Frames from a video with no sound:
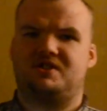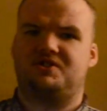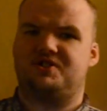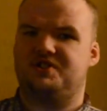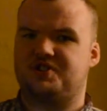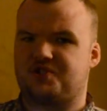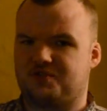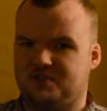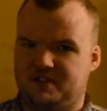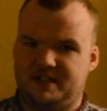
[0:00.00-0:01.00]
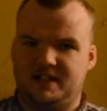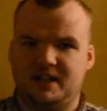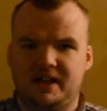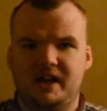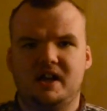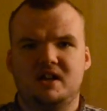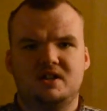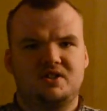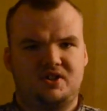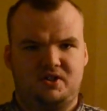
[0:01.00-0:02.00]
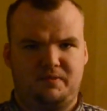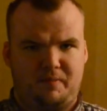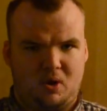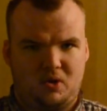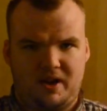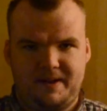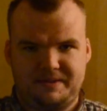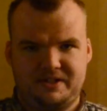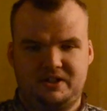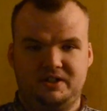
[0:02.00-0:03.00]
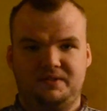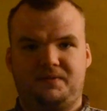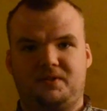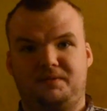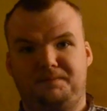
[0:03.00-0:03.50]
search and destroy, certain programs that are good